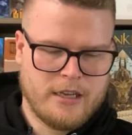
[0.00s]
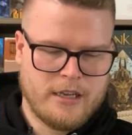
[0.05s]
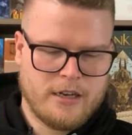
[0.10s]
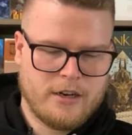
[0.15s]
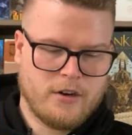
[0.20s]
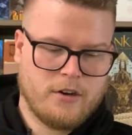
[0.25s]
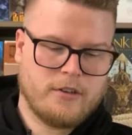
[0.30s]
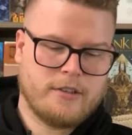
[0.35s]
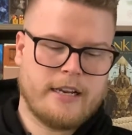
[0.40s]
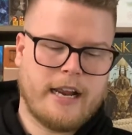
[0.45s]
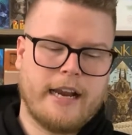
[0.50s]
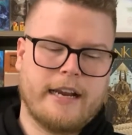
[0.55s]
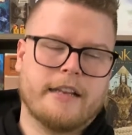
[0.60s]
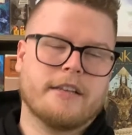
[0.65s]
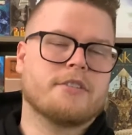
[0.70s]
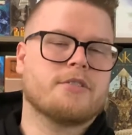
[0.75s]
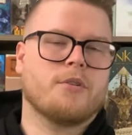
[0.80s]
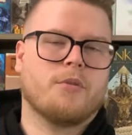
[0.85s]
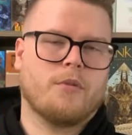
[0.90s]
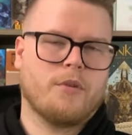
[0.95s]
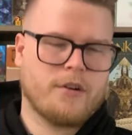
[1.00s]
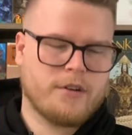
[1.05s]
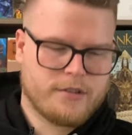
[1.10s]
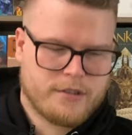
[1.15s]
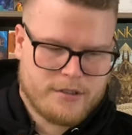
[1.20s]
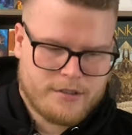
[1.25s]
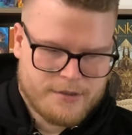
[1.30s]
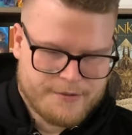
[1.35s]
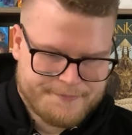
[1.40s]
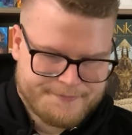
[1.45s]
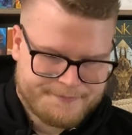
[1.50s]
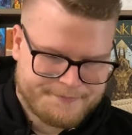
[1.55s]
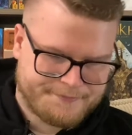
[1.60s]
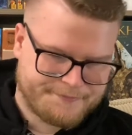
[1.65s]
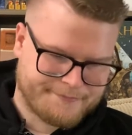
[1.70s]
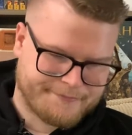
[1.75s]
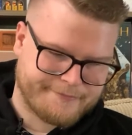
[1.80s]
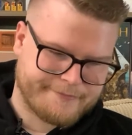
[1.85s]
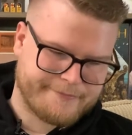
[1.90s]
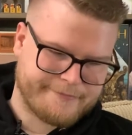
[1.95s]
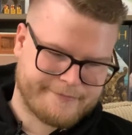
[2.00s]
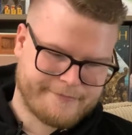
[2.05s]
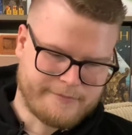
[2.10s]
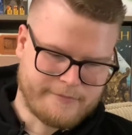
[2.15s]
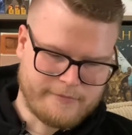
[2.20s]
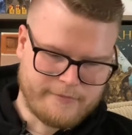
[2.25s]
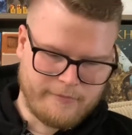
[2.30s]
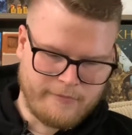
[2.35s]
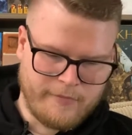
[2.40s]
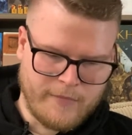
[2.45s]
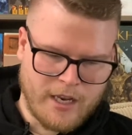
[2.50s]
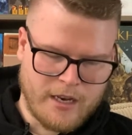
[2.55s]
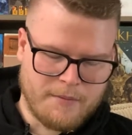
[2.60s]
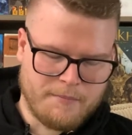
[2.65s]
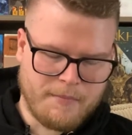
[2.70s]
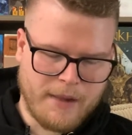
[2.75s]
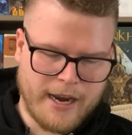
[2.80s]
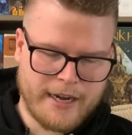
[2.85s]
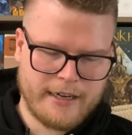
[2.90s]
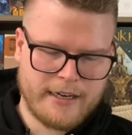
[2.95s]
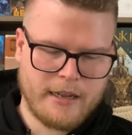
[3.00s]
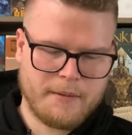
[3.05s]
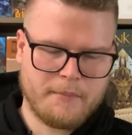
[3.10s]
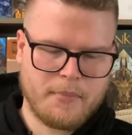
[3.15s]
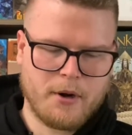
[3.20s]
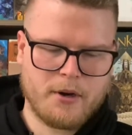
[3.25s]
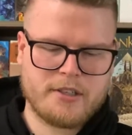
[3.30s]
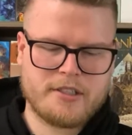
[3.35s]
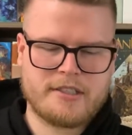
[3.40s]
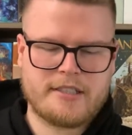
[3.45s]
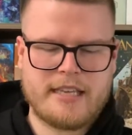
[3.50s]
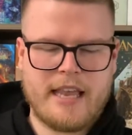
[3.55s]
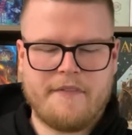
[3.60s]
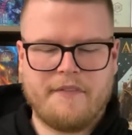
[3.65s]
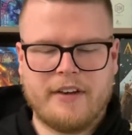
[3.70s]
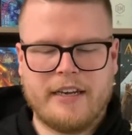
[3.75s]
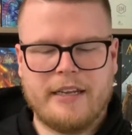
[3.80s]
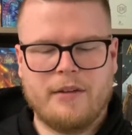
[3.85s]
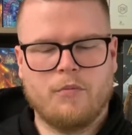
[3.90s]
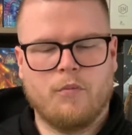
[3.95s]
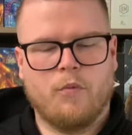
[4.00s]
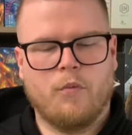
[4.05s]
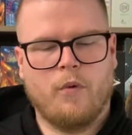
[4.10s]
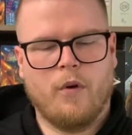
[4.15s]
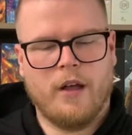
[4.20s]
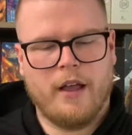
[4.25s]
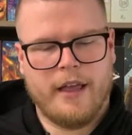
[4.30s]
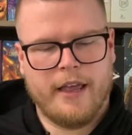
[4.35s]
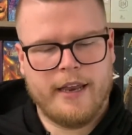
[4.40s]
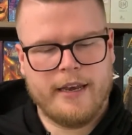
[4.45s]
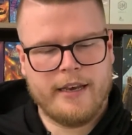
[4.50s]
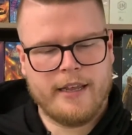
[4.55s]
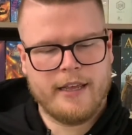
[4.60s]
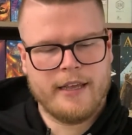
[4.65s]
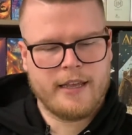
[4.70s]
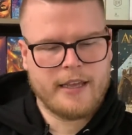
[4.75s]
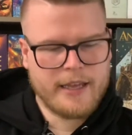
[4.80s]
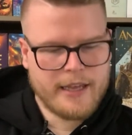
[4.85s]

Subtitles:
or Dinosaurs. My number 71